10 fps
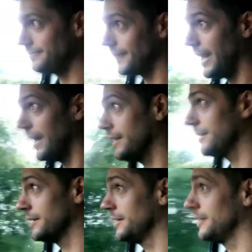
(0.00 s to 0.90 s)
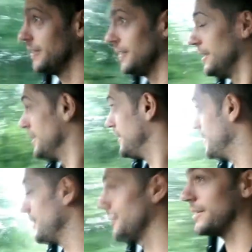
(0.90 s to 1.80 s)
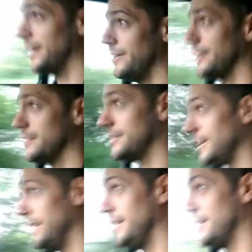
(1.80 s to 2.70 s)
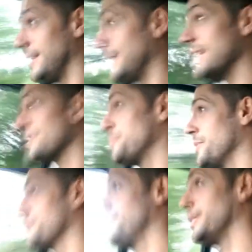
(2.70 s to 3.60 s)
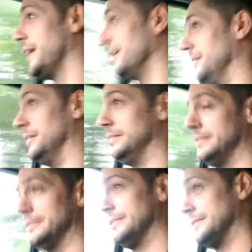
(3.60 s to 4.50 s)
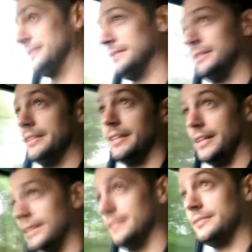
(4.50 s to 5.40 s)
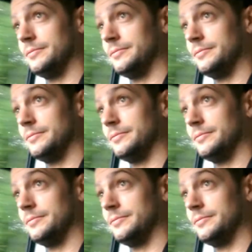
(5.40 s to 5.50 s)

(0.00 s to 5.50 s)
And then I look out and I see there's a beautiful hill, and